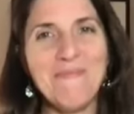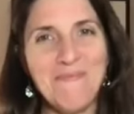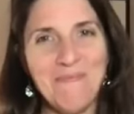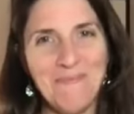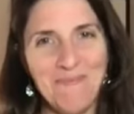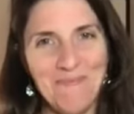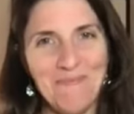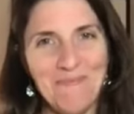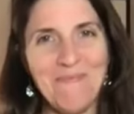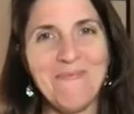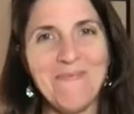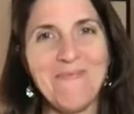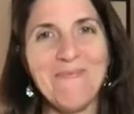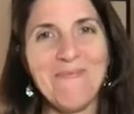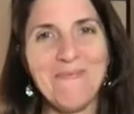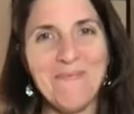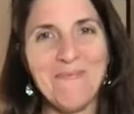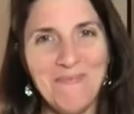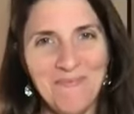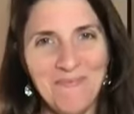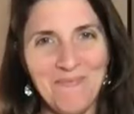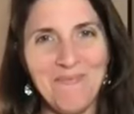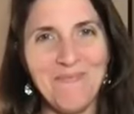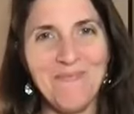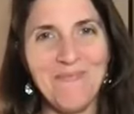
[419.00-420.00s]
my
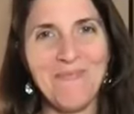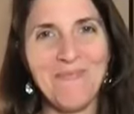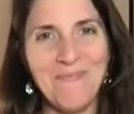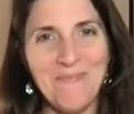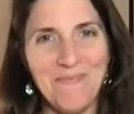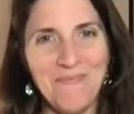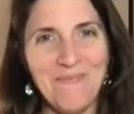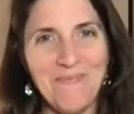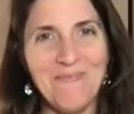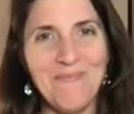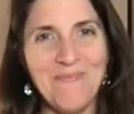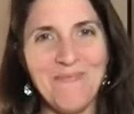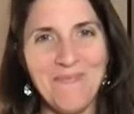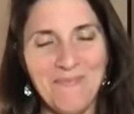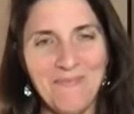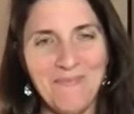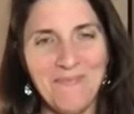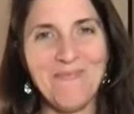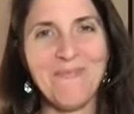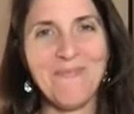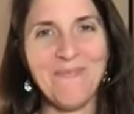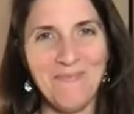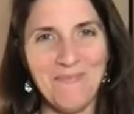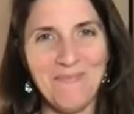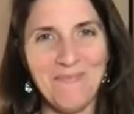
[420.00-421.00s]
female cousins,
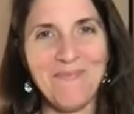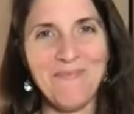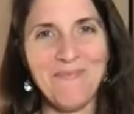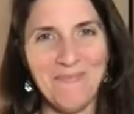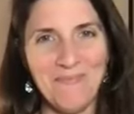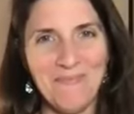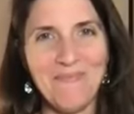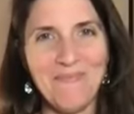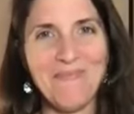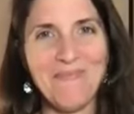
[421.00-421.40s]
Laura